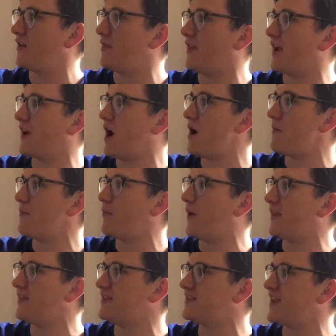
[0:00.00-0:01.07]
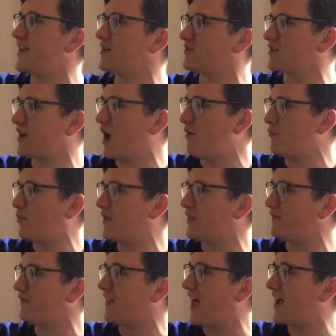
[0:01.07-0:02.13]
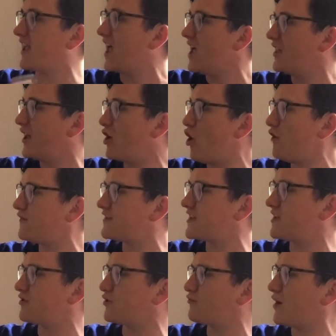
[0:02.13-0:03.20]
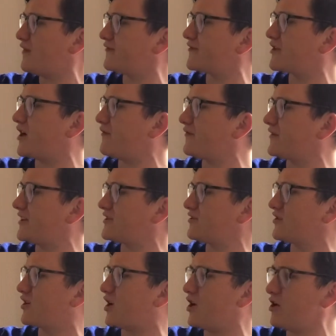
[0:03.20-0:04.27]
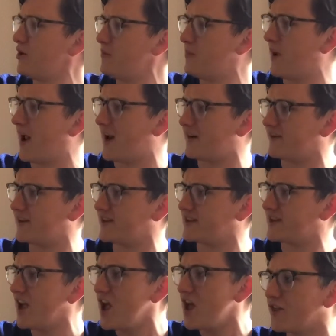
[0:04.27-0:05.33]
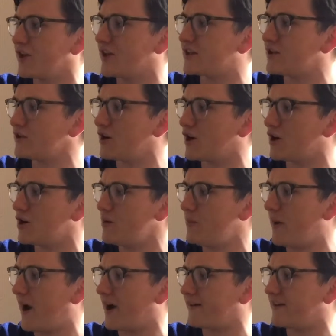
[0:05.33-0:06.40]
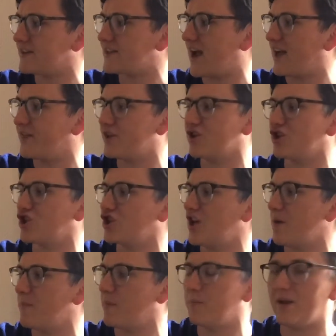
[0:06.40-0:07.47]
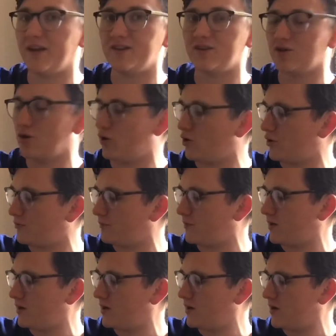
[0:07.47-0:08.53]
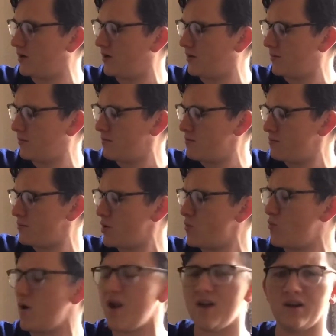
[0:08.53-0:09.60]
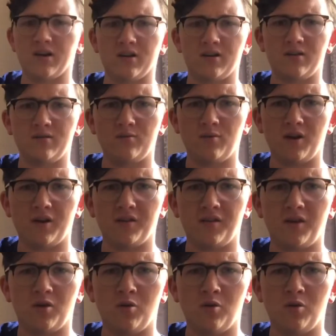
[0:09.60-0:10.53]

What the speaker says: Then up went the sails and up went the flag. Then off sailed the rough, tough little girl pirates. The little girl pirates and their shipmate Tom. But where were they